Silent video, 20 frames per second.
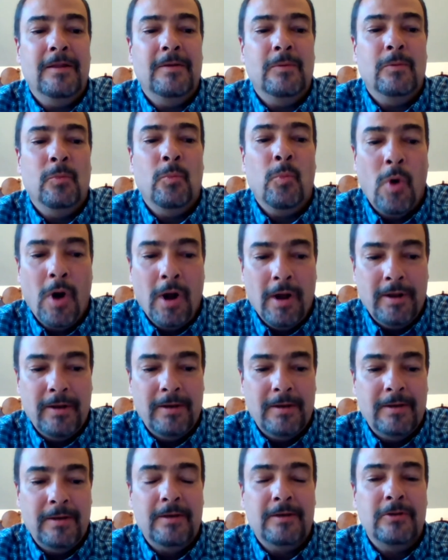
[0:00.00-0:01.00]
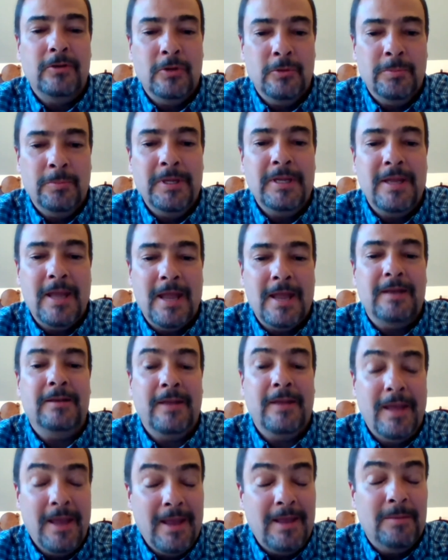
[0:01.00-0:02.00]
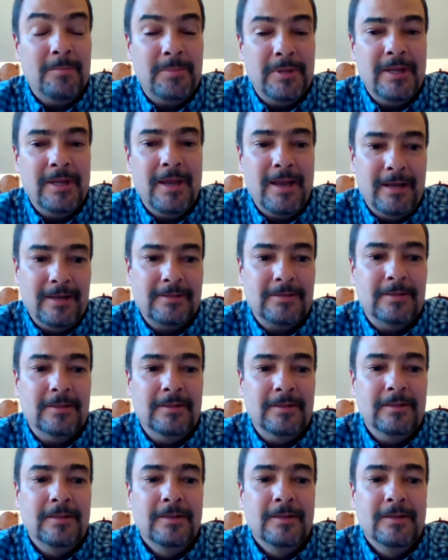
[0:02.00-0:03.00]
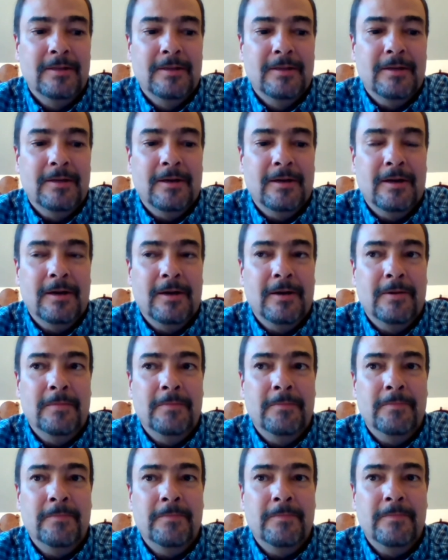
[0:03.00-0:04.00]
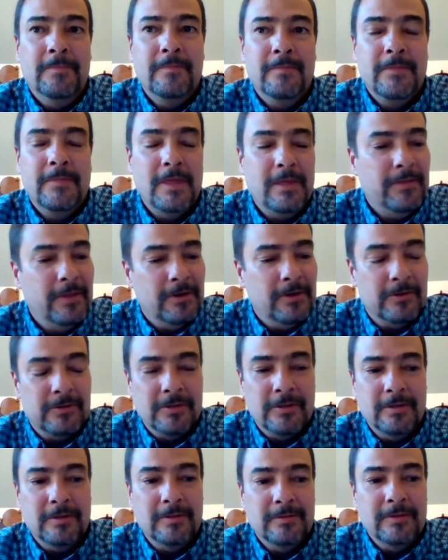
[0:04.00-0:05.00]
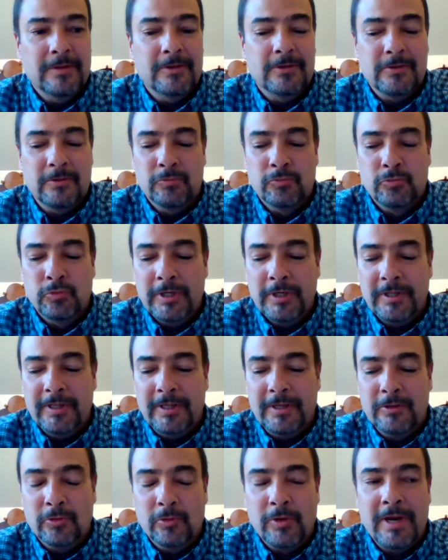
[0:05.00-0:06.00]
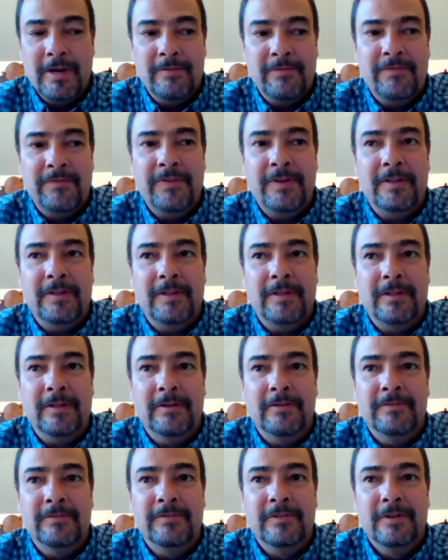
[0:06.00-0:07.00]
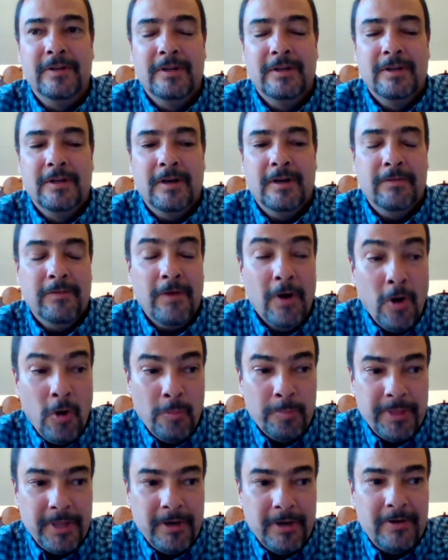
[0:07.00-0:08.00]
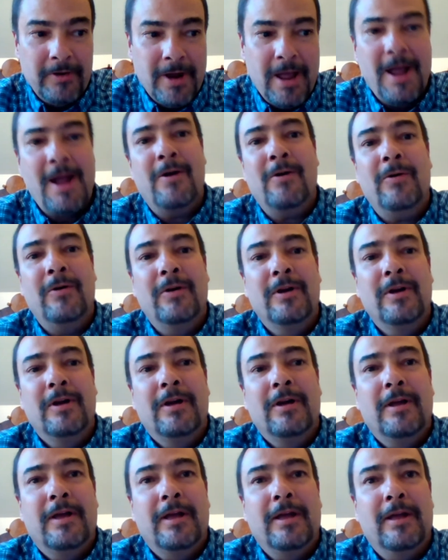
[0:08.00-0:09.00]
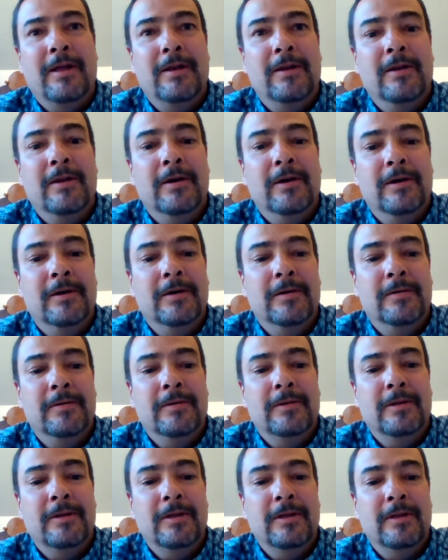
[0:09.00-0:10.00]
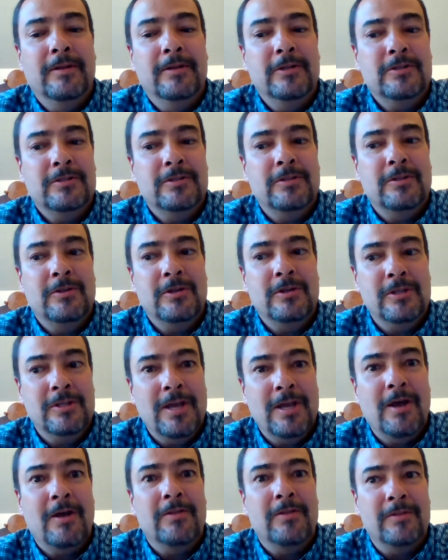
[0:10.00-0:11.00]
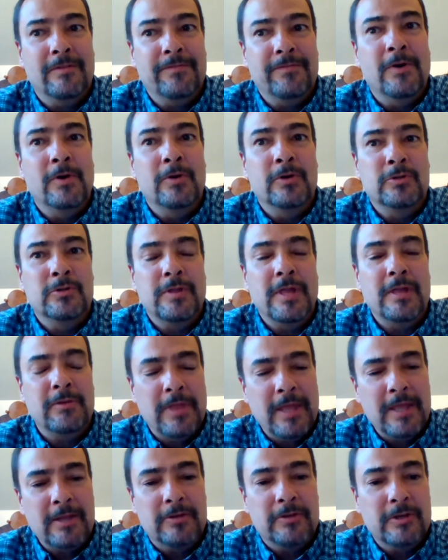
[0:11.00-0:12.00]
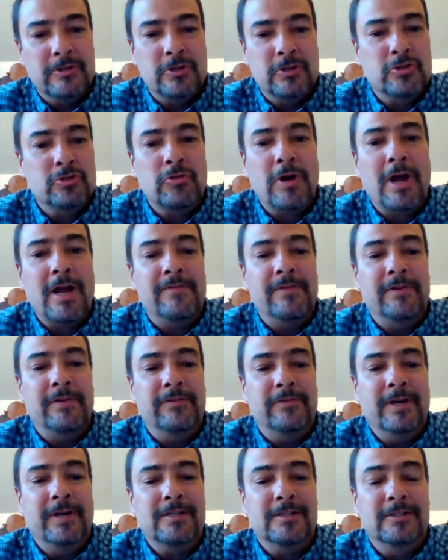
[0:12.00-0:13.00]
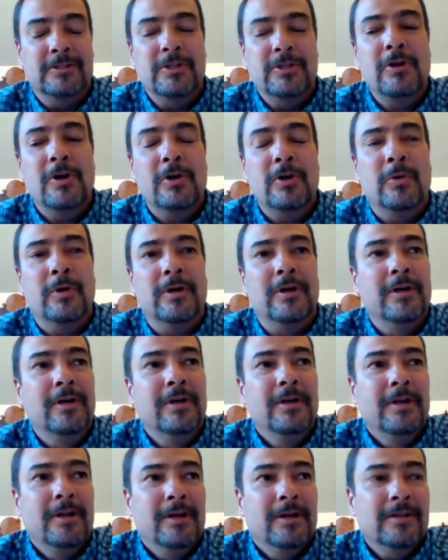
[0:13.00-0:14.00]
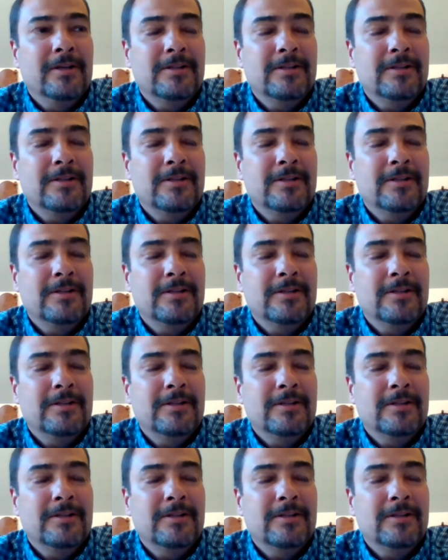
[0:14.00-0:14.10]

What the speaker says: want to be and can be excellent. There's a really great feeling of hope there now, and just you can tell that the folks they are just striving for excellence. You go to a